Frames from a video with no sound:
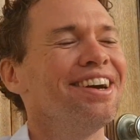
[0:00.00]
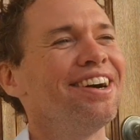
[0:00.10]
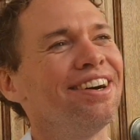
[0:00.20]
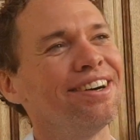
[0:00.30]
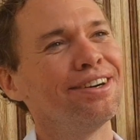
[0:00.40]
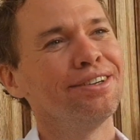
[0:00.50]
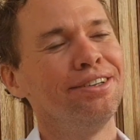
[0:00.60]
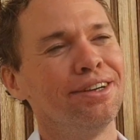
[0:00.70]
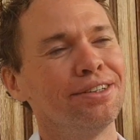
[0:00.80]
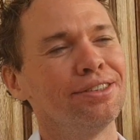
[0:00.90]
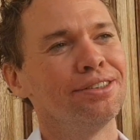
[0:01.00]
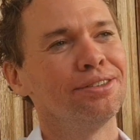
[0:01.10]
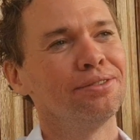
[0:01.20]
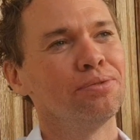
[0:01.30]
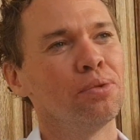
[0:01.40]
Ah,
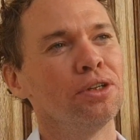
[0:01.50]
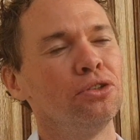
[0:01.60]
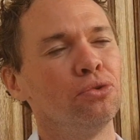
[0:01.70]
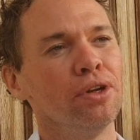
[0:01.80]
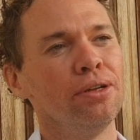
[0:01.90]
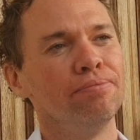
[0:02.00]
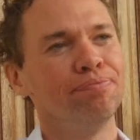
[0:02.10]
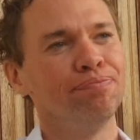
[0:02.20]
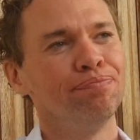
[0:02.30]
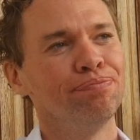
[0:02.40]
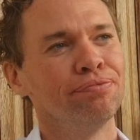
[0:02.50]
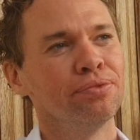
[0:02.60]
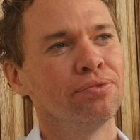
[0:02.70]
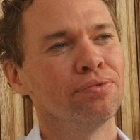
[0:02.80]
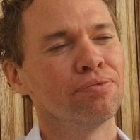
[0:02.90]
yes. What a dream.
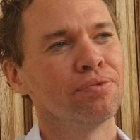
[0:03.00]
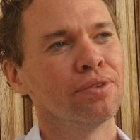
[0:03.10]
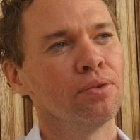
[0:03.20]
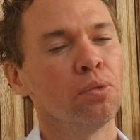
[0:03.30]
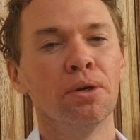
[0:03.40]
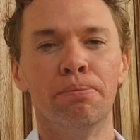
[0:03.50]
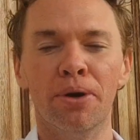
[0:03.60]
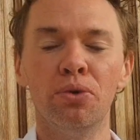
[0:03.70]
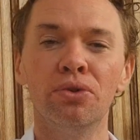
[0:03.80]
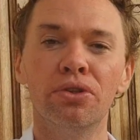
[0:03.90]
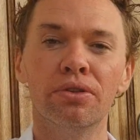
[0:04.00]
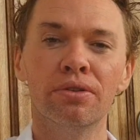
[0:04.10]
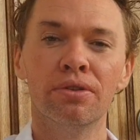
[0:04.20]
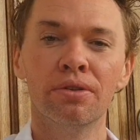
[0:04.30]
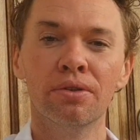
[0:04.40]
What a boat.
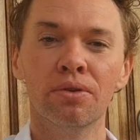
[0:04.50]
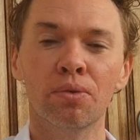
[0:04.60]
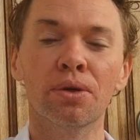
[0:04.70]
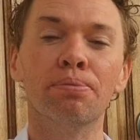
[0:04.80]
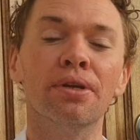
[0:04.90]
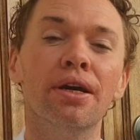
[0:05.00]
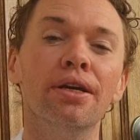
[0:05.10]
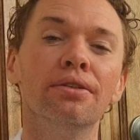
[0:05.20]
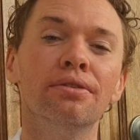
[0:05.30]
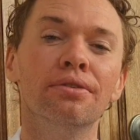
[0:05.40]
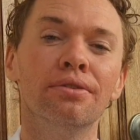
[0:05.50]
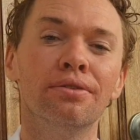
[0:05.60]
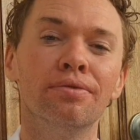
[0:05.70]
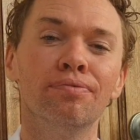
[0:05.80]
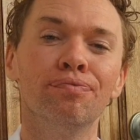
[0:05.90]
What a plane.
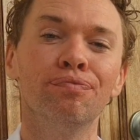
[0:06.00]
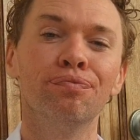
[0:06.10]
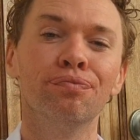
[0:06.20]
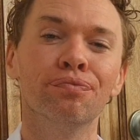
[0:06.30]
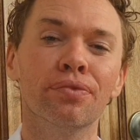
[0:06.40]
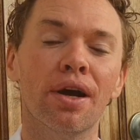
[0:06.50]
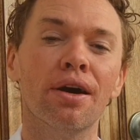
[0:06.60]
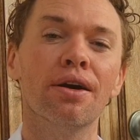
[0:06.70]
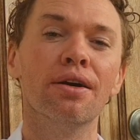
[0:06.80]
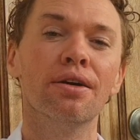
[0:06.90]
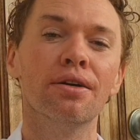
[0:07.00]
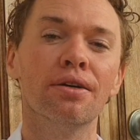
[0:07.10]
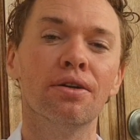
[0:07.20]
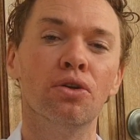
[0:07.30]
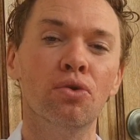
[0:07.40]

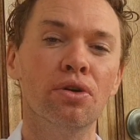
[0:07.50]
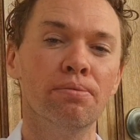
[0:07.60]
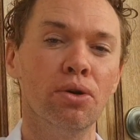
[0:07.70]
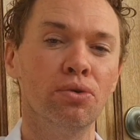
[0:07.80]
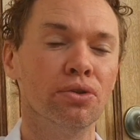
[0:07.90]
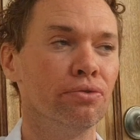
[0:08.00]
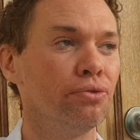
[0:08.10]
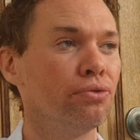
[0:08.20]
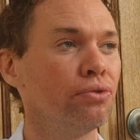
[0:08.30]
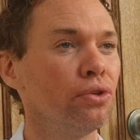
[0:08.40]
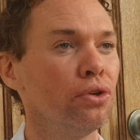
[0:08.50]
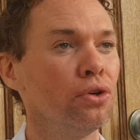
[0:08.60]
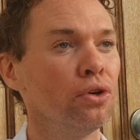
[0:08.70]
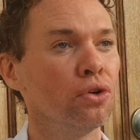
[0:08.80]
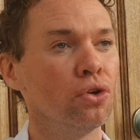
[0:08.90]
Ah, locomotive.
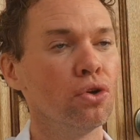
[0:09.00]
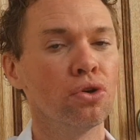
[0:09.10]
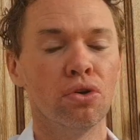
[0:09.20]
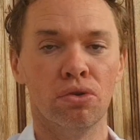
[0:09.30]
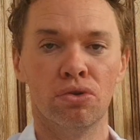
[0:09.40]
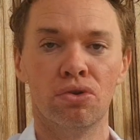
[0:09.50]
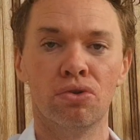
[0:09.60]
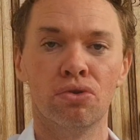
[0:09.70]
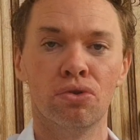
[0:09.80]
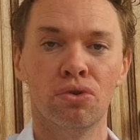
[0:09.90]
Locos.